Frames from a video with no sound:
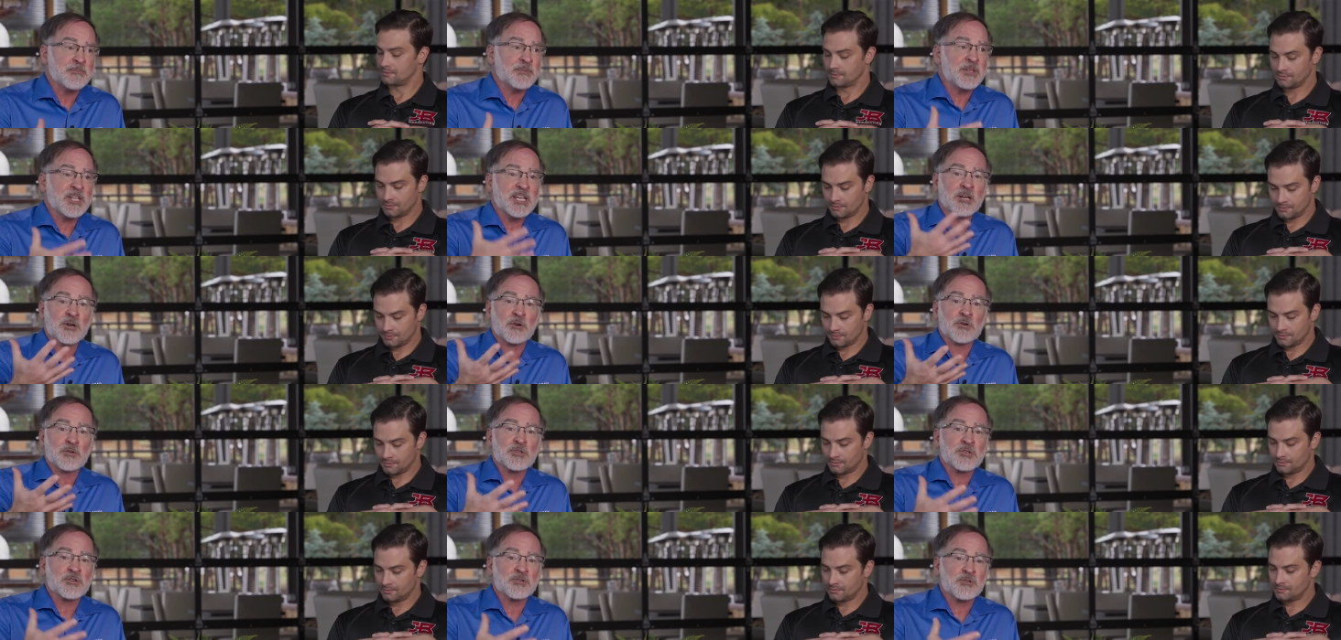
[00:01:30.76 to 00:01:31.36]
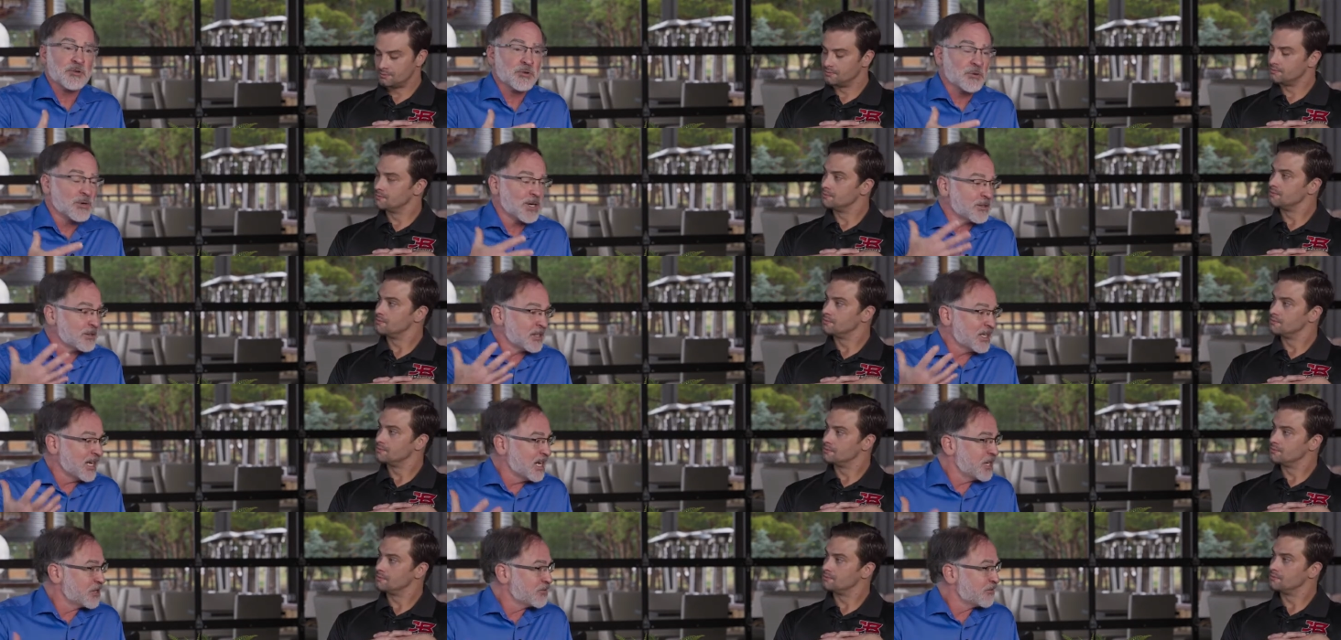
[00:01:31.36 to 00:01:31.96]
Speaker 1: thing holds true on
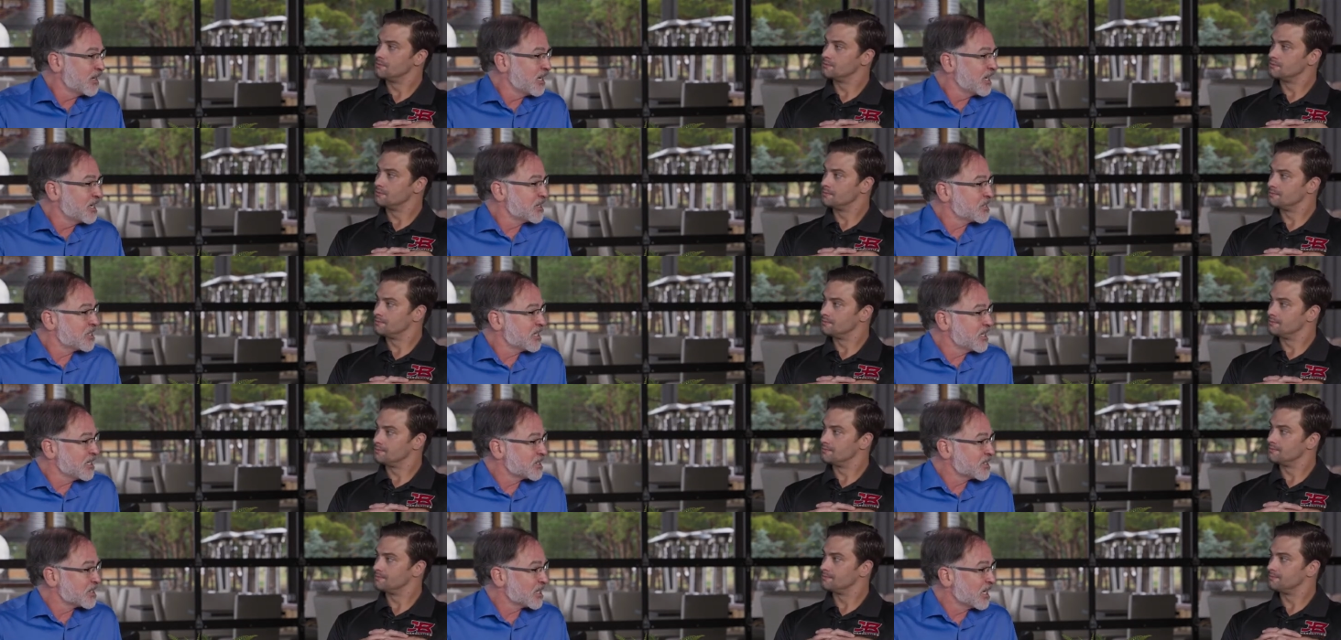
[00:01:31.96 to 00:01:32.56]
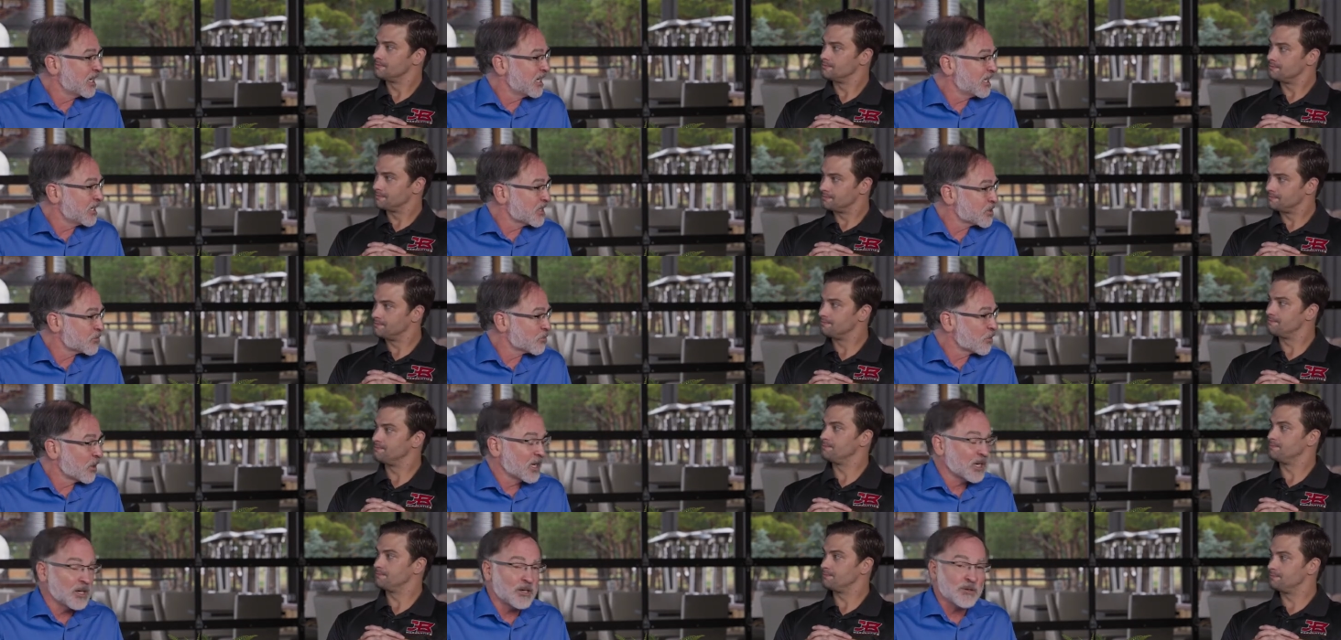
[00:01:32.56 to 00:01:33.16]
the HVAC side as
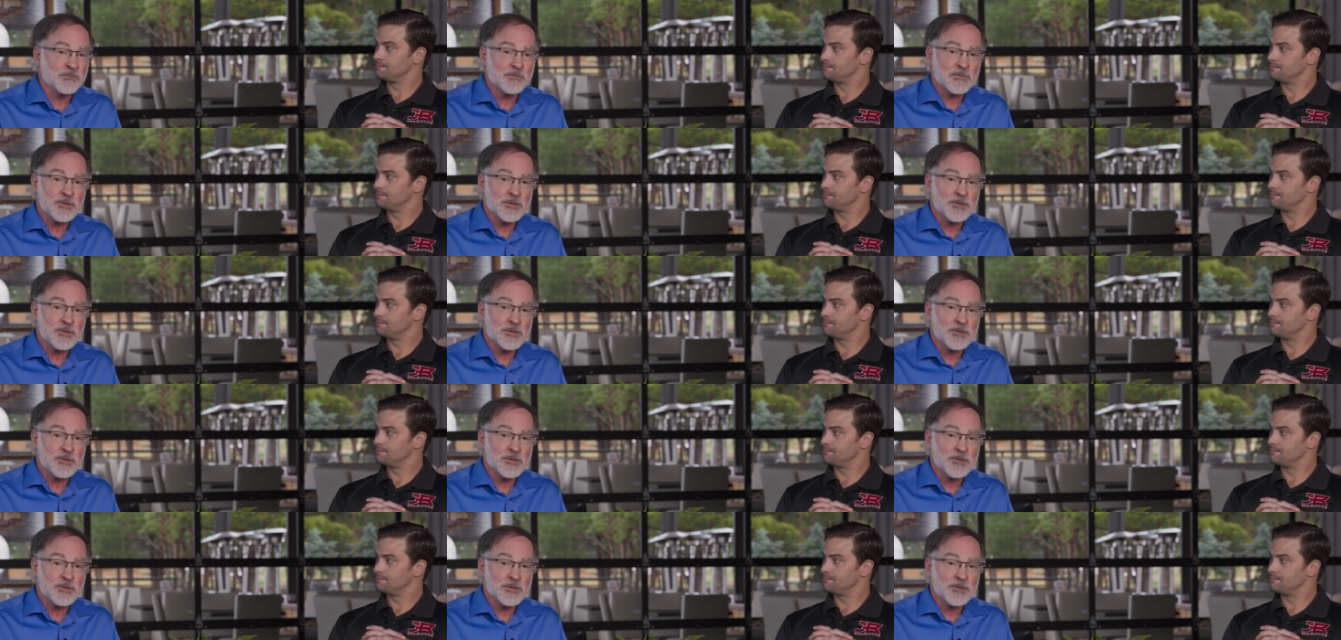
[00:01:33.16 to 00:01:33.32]
well.